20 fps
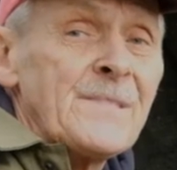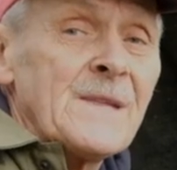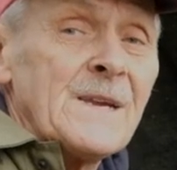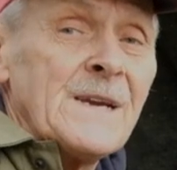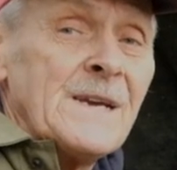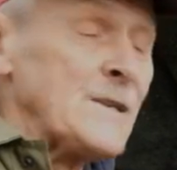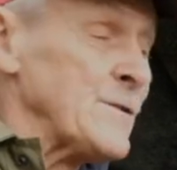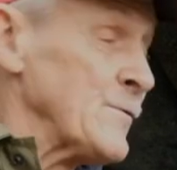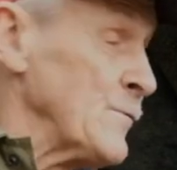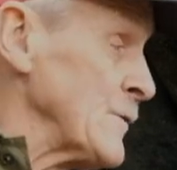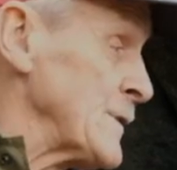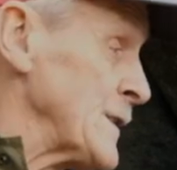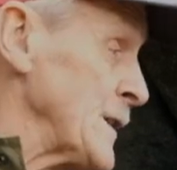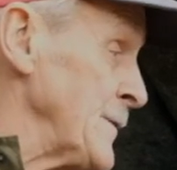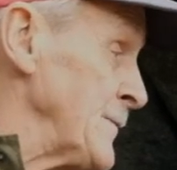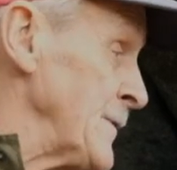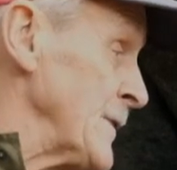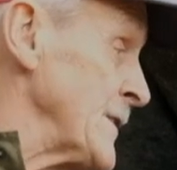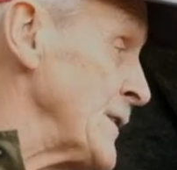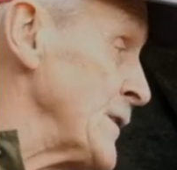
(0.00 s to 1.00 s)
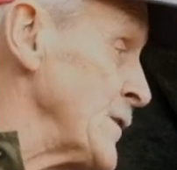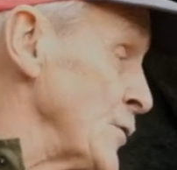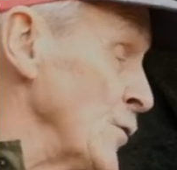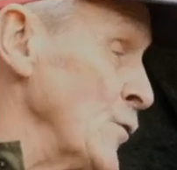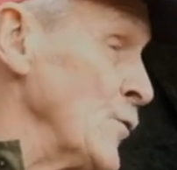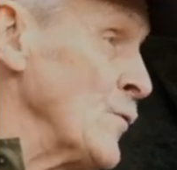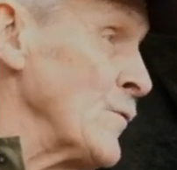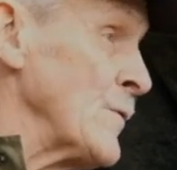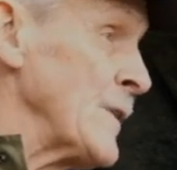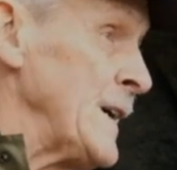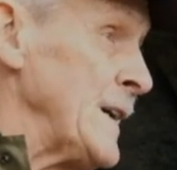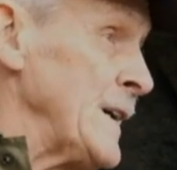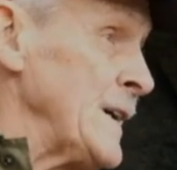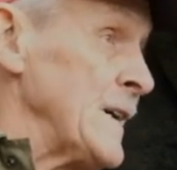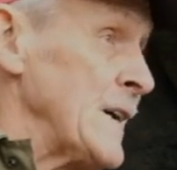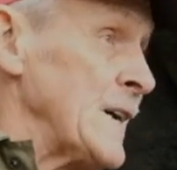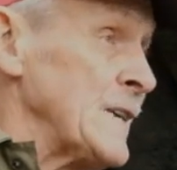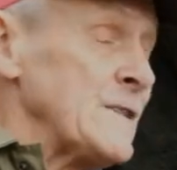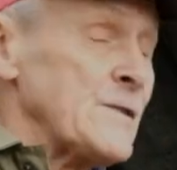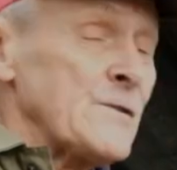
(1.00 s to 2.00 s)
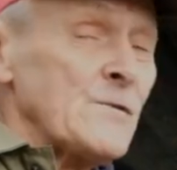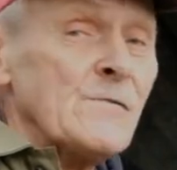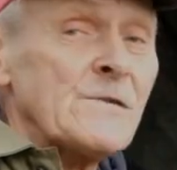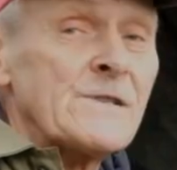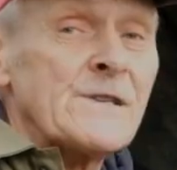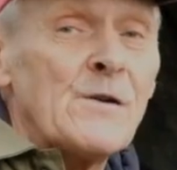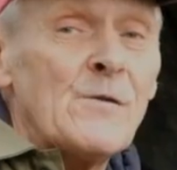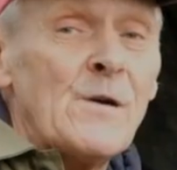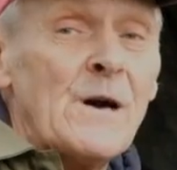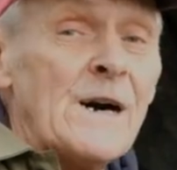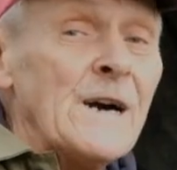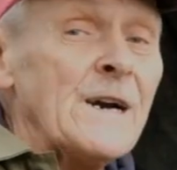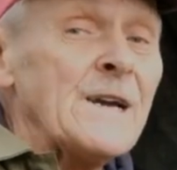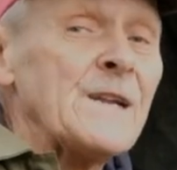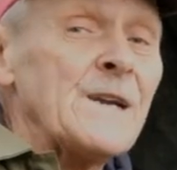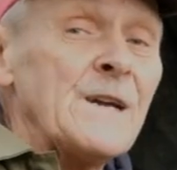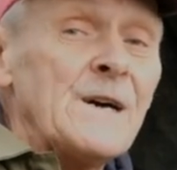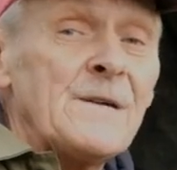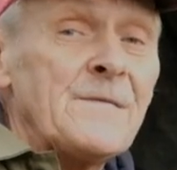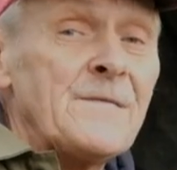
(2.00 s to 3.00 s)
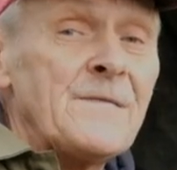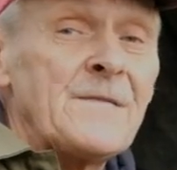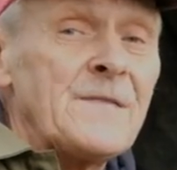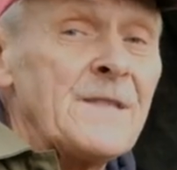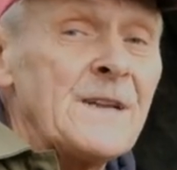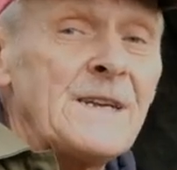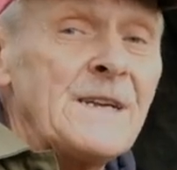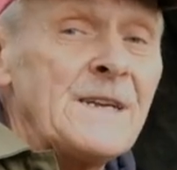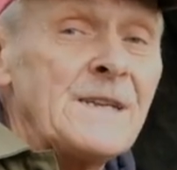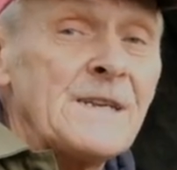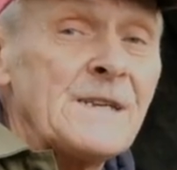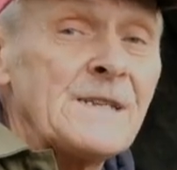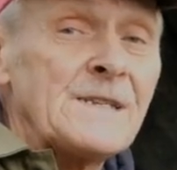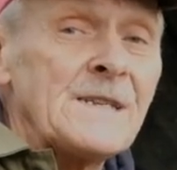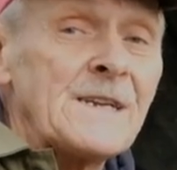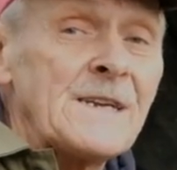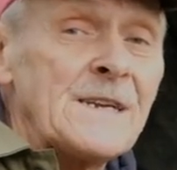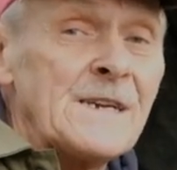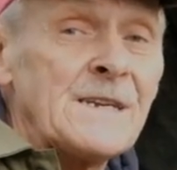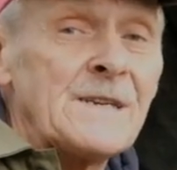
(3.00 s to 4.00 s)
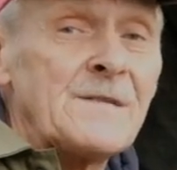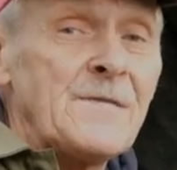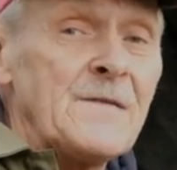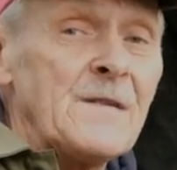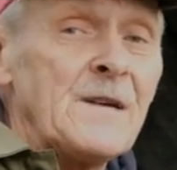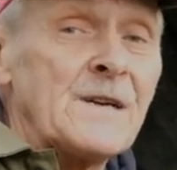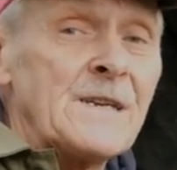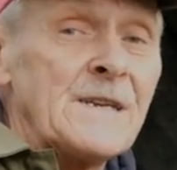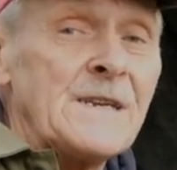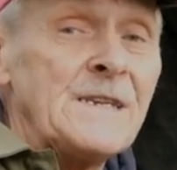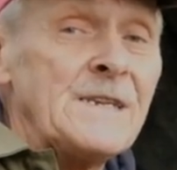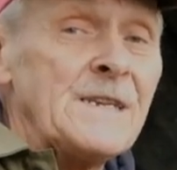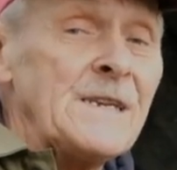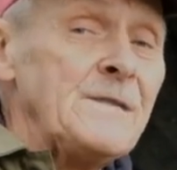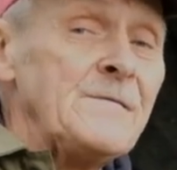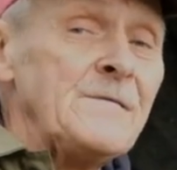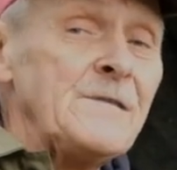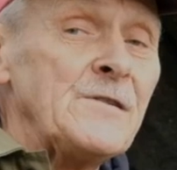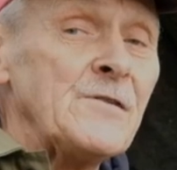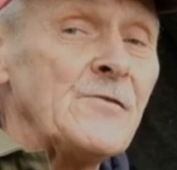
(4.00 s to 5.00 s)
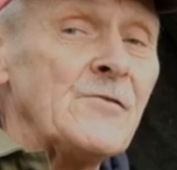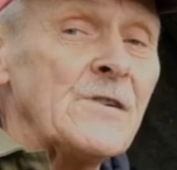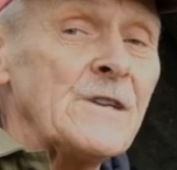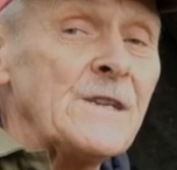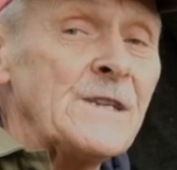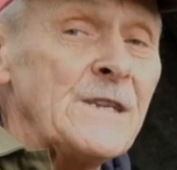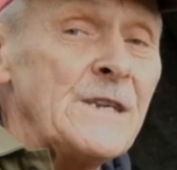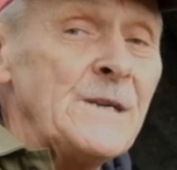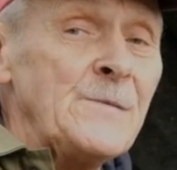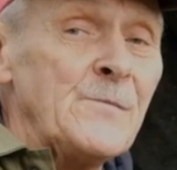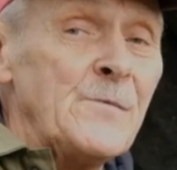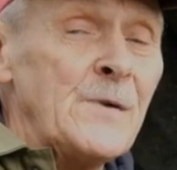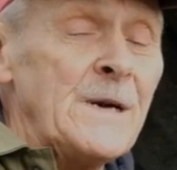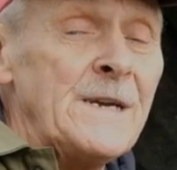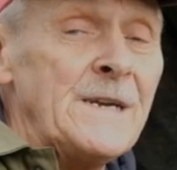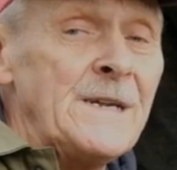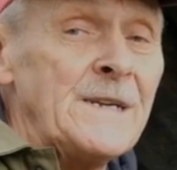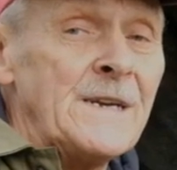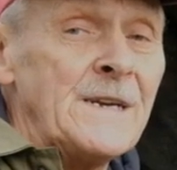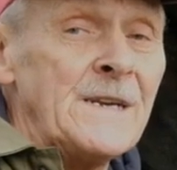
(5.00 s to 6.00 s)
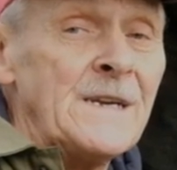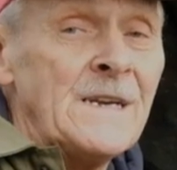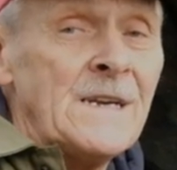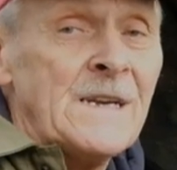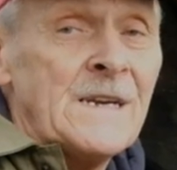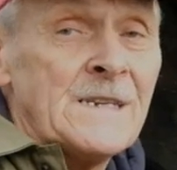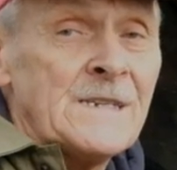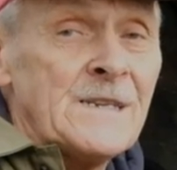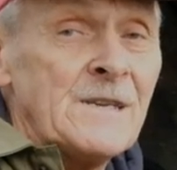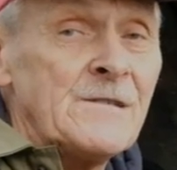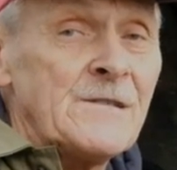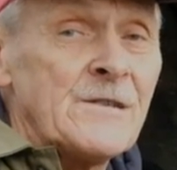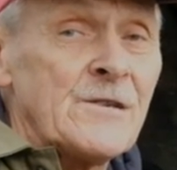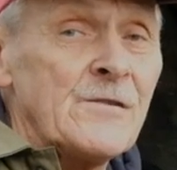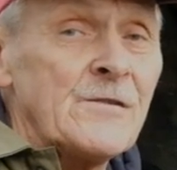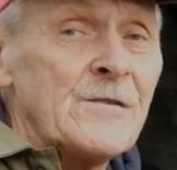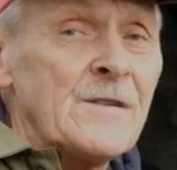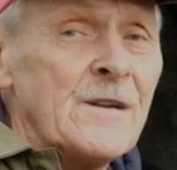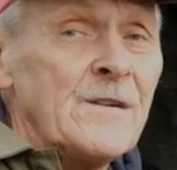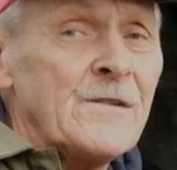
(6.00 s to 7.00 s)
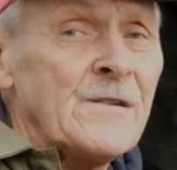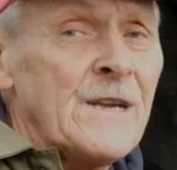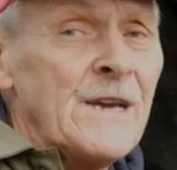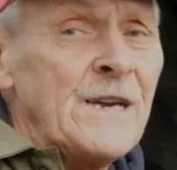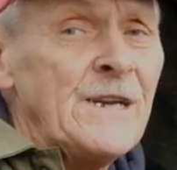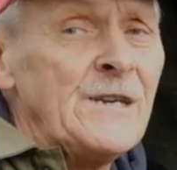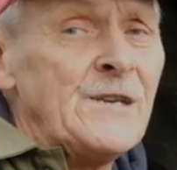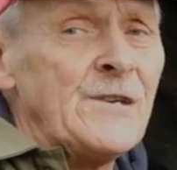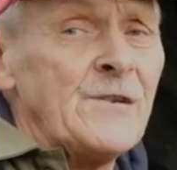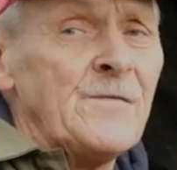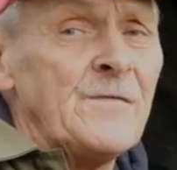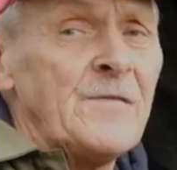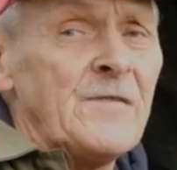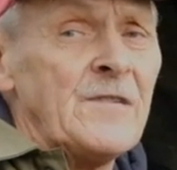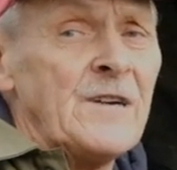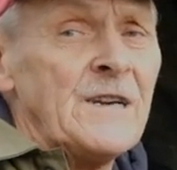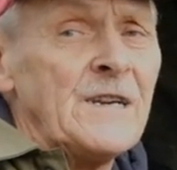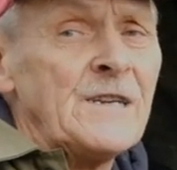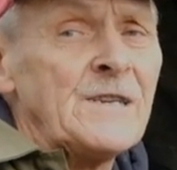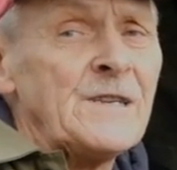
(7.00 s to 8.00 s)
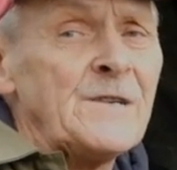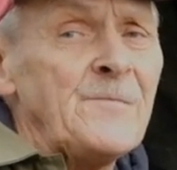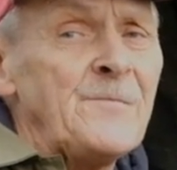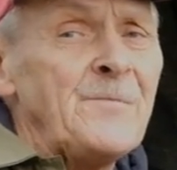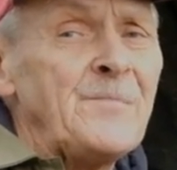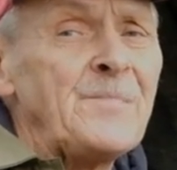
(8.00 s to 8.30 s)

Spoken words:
It's also very cool there, and it's also high enough that it doesn't get flooded even during deep wading, so it's a good location for it.